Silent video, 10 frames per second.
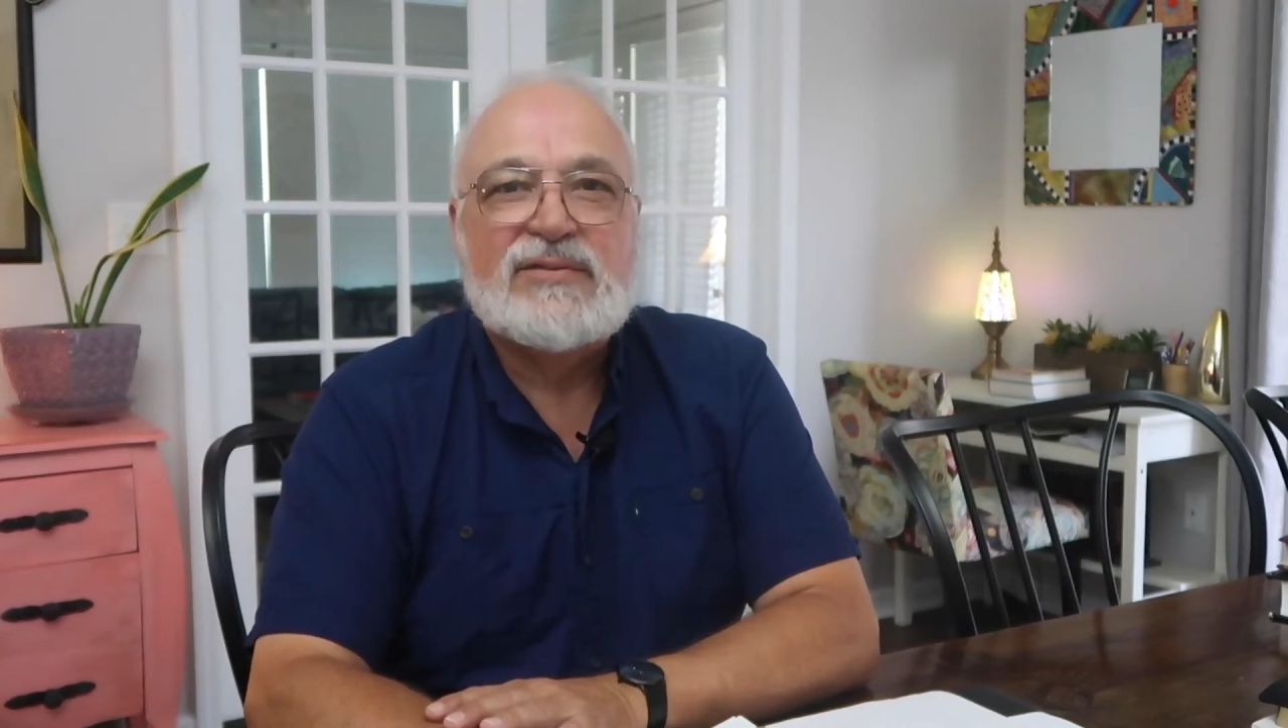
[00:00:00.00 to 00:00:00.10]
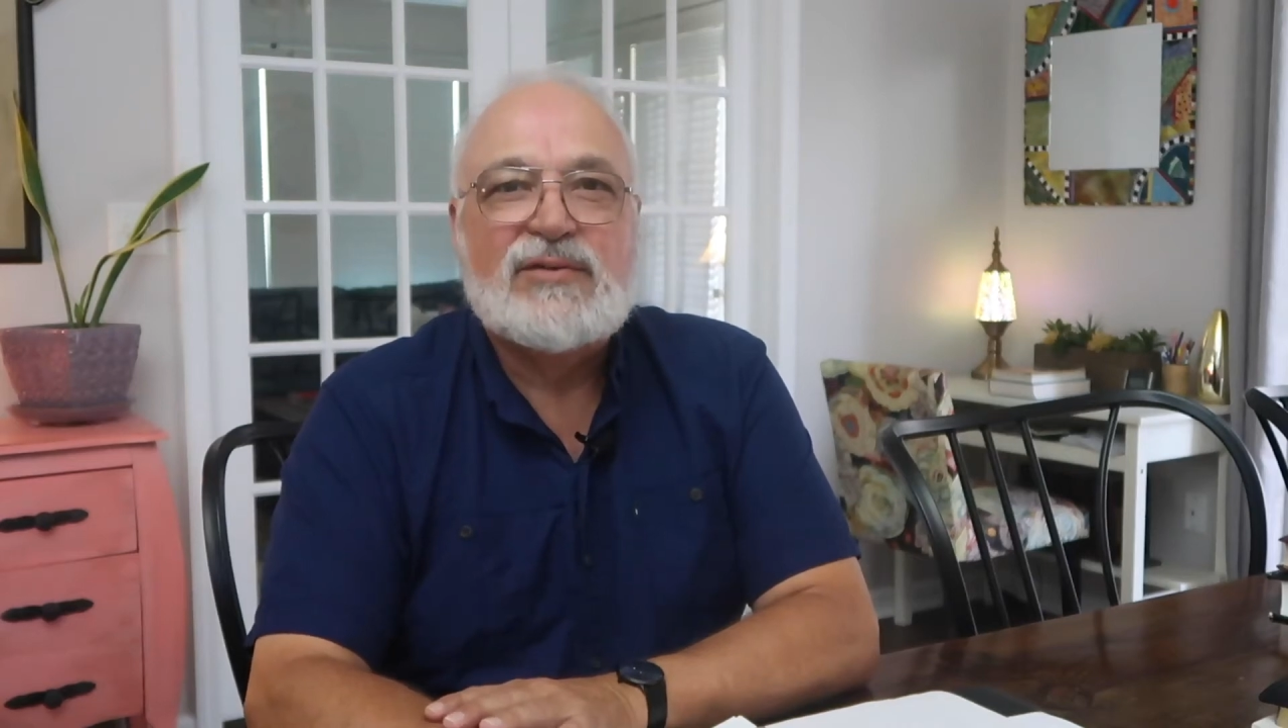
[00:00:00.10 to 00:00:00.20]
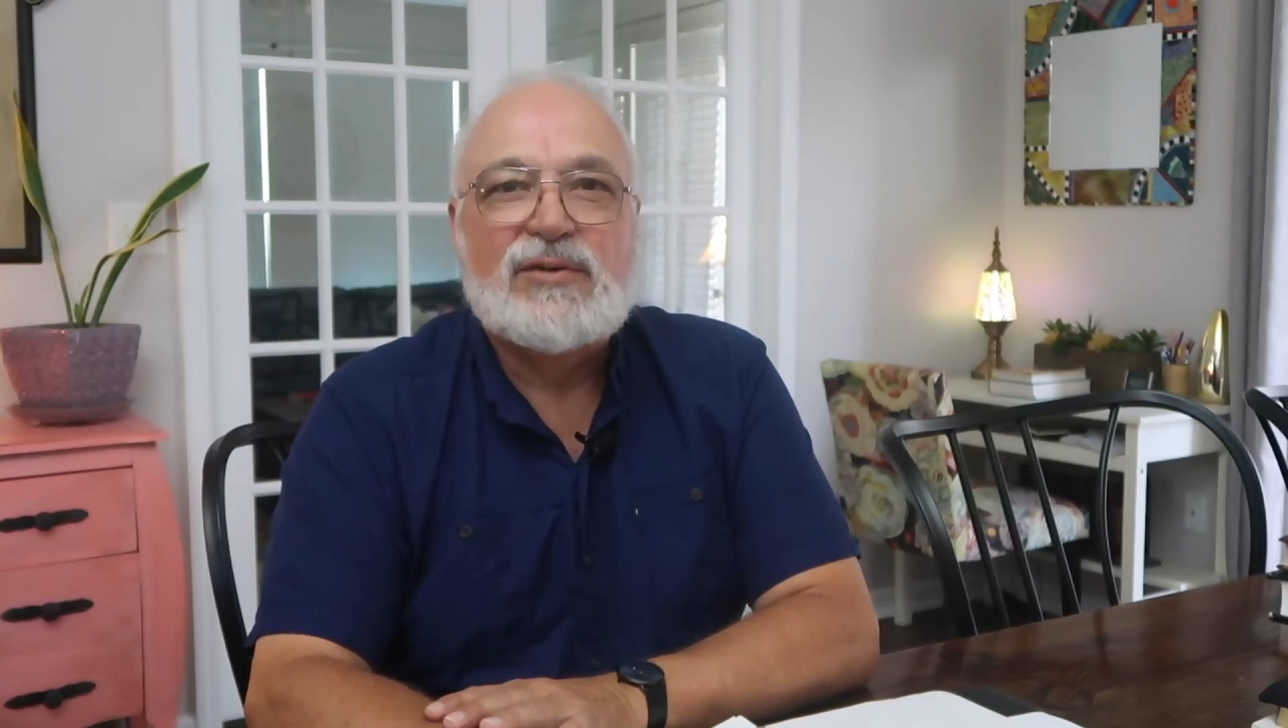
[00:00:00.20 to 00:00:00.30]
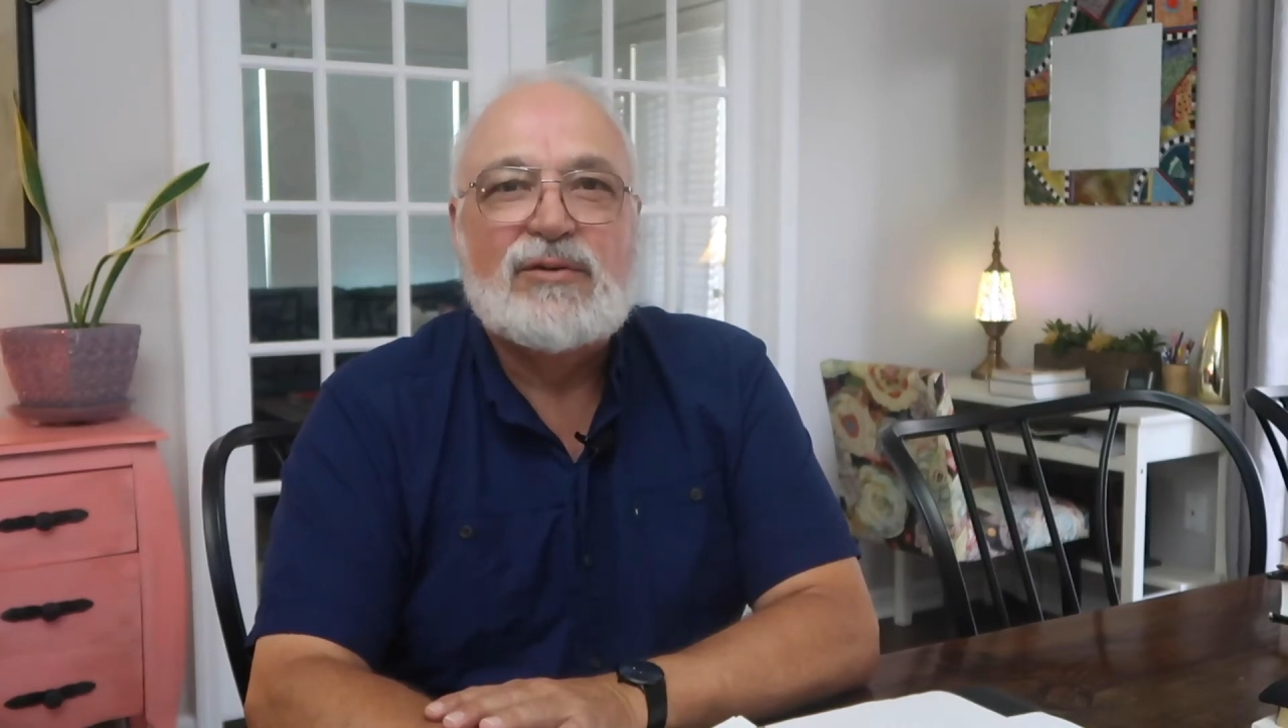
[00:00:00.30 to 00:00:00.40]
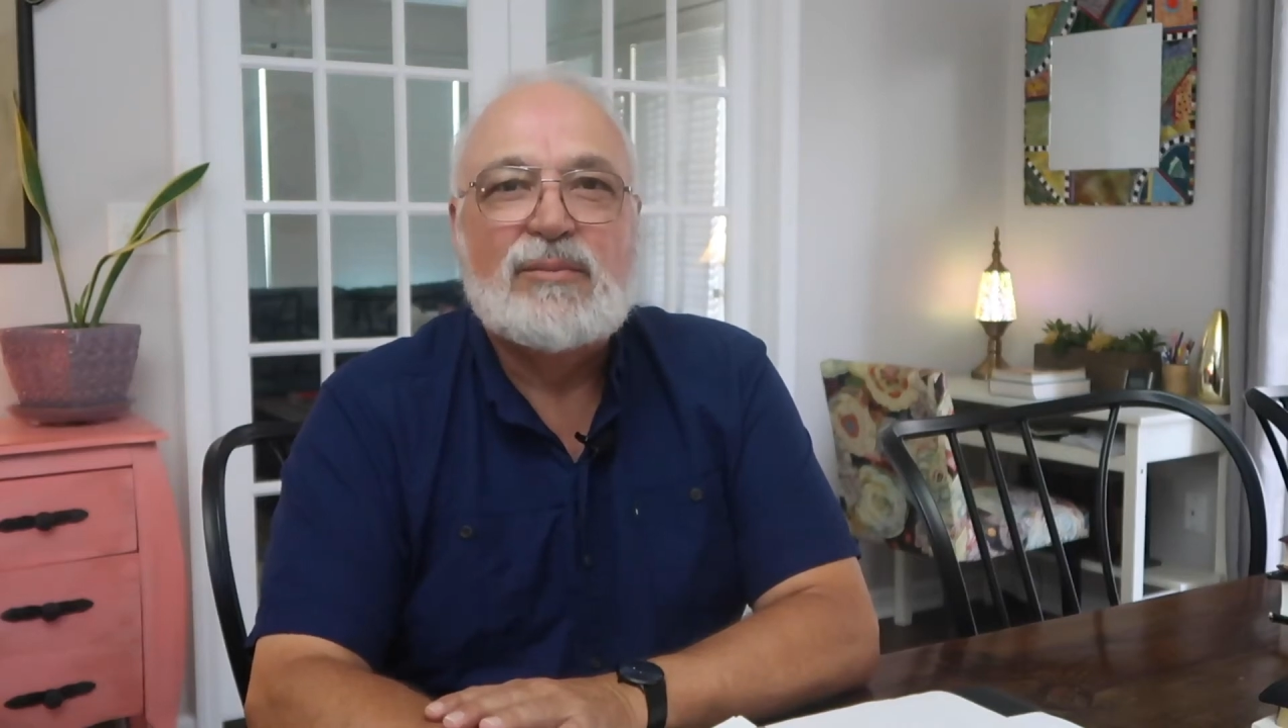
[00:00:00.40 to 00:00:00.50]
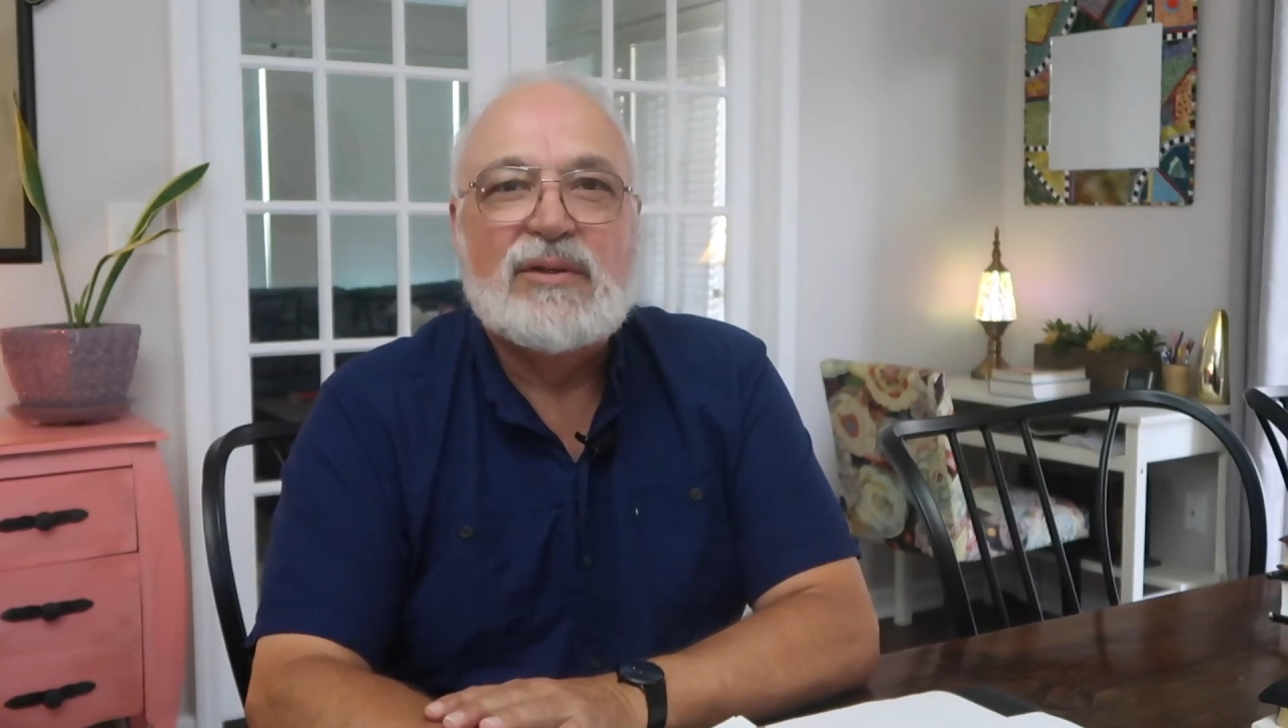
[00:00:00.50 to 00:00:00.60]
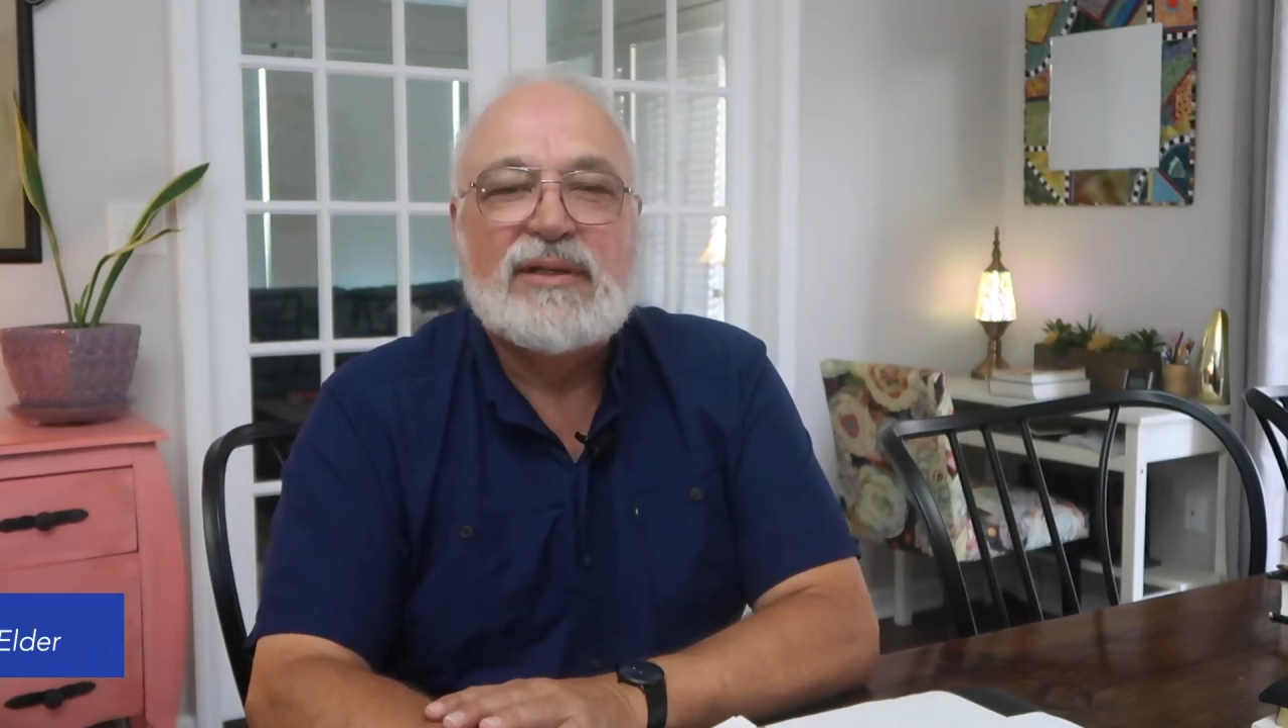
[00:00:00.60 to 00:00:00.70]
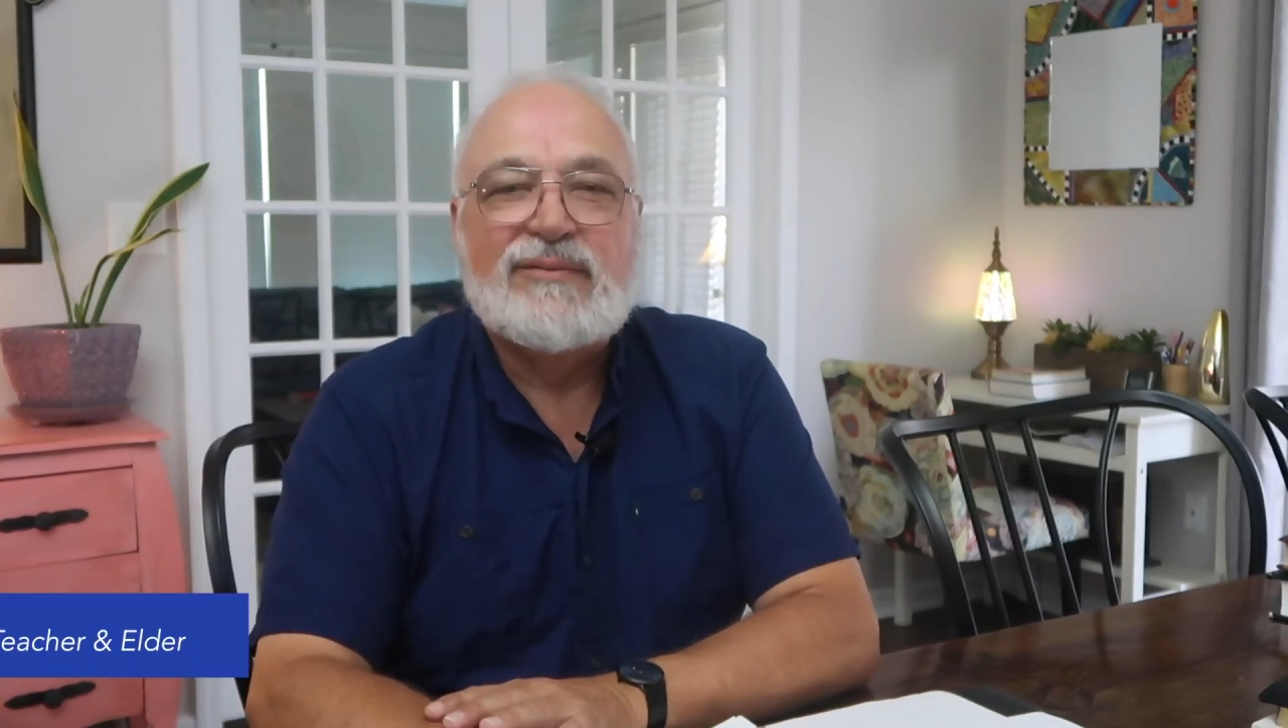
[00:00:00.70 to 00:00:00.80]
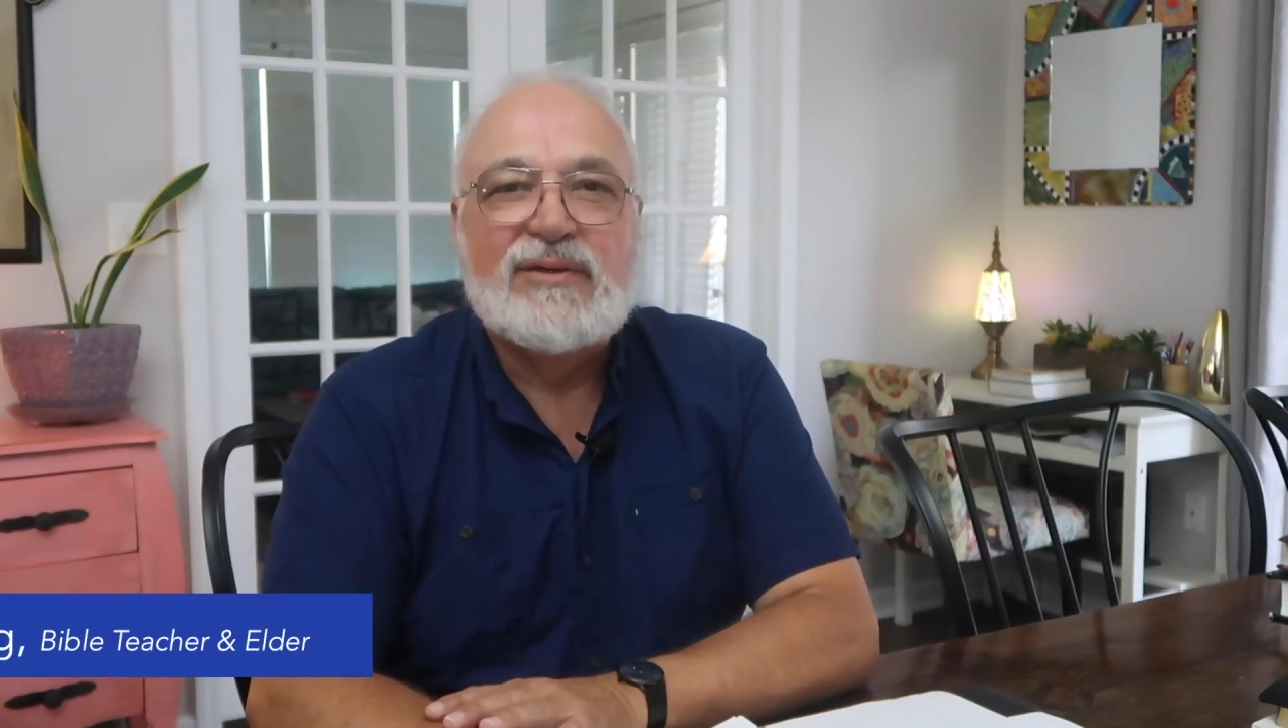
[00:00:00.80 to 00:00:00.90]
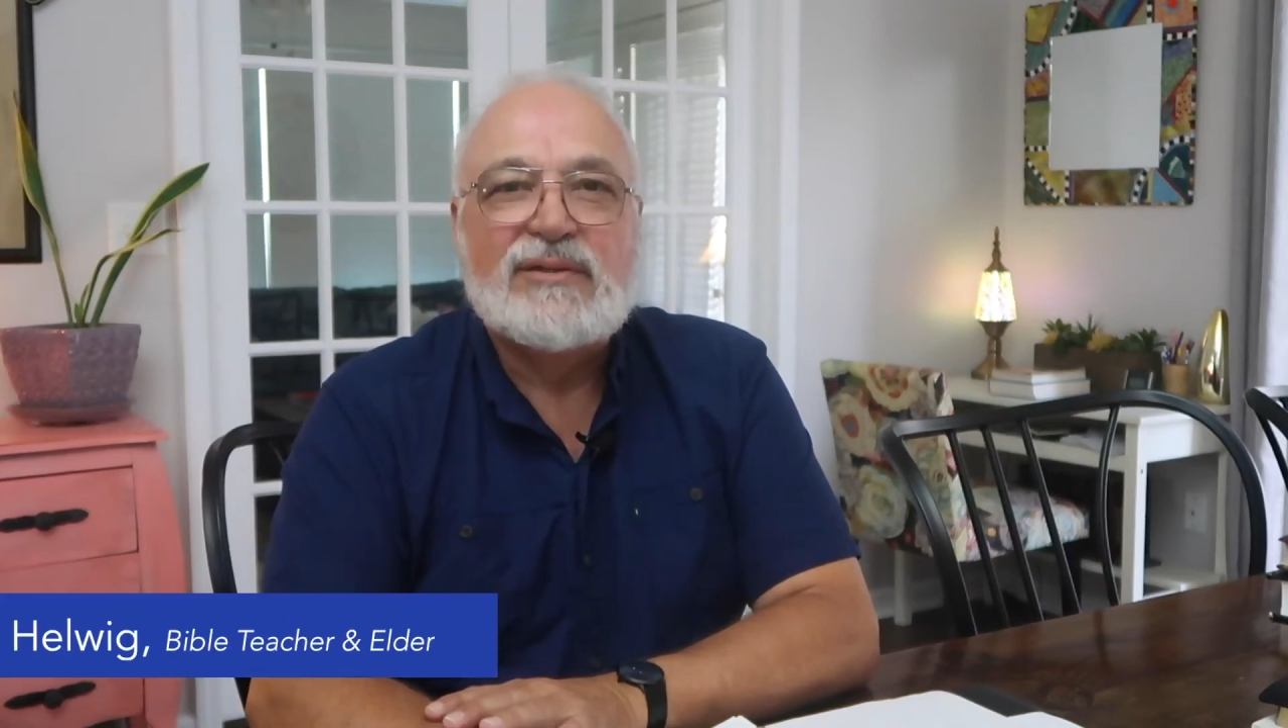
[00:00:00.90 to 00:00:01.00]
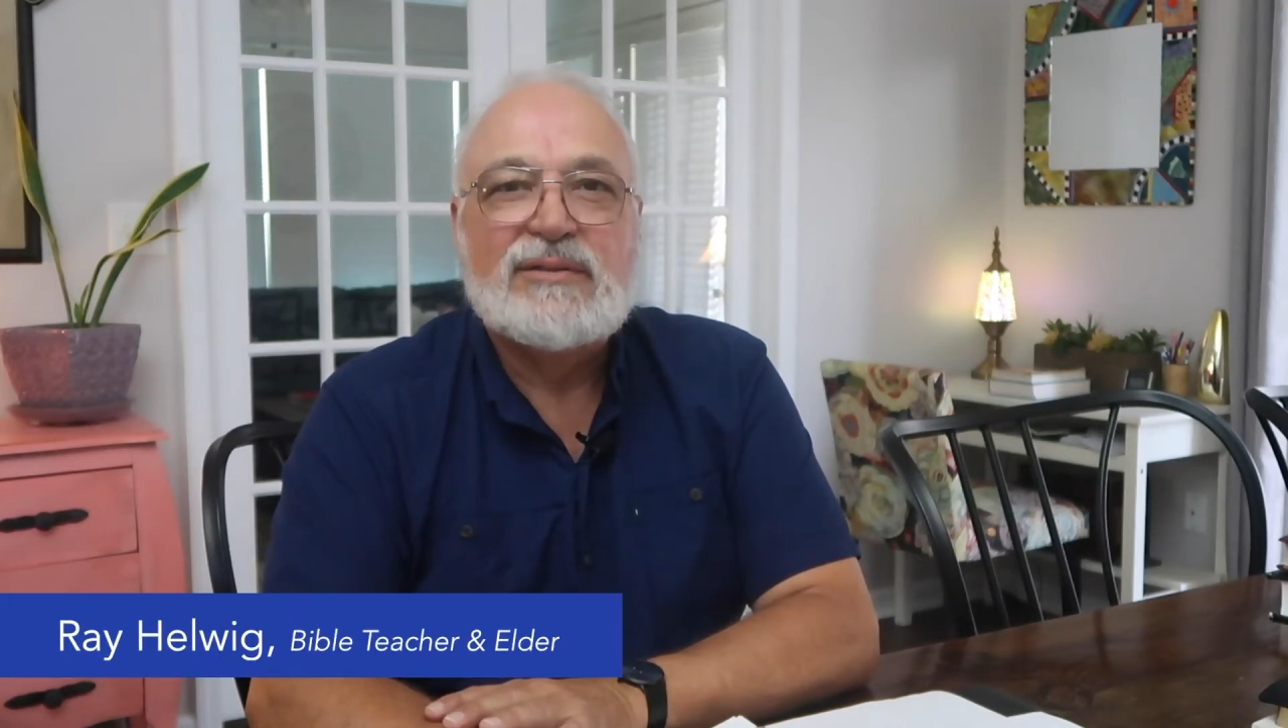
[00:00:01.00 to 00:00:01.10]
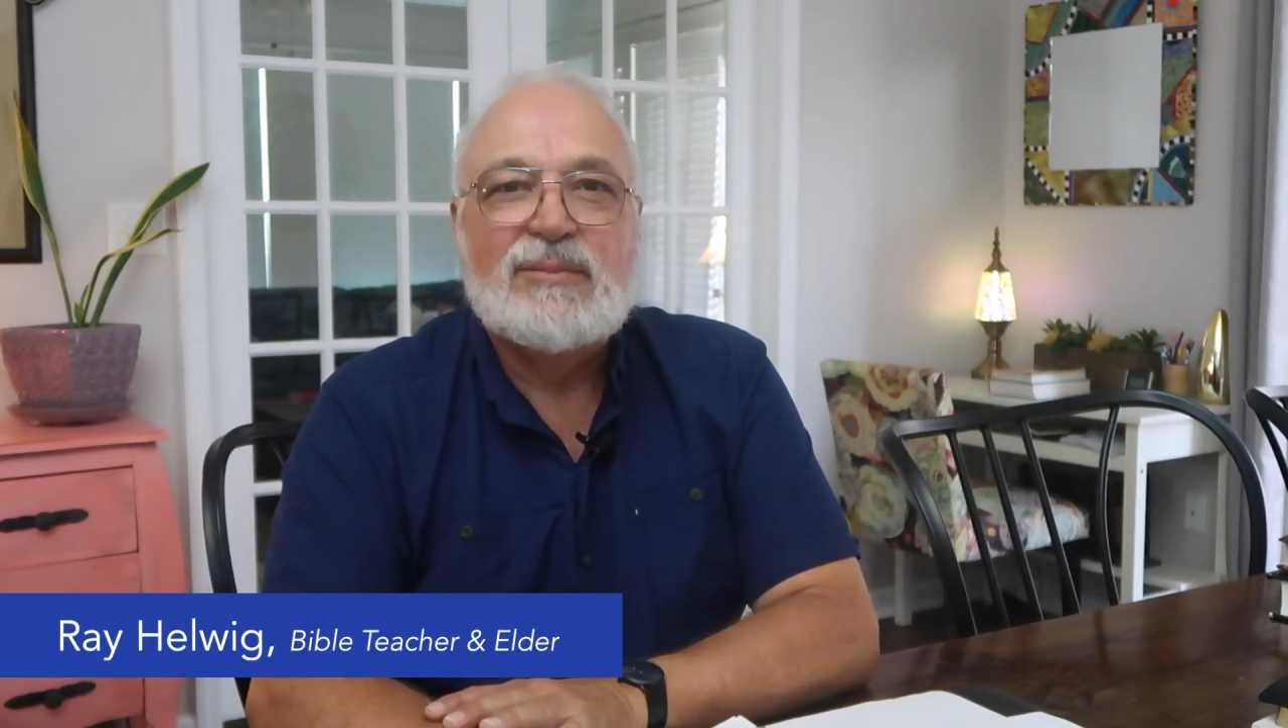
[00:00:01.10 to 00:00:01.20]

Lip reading: for New Believers.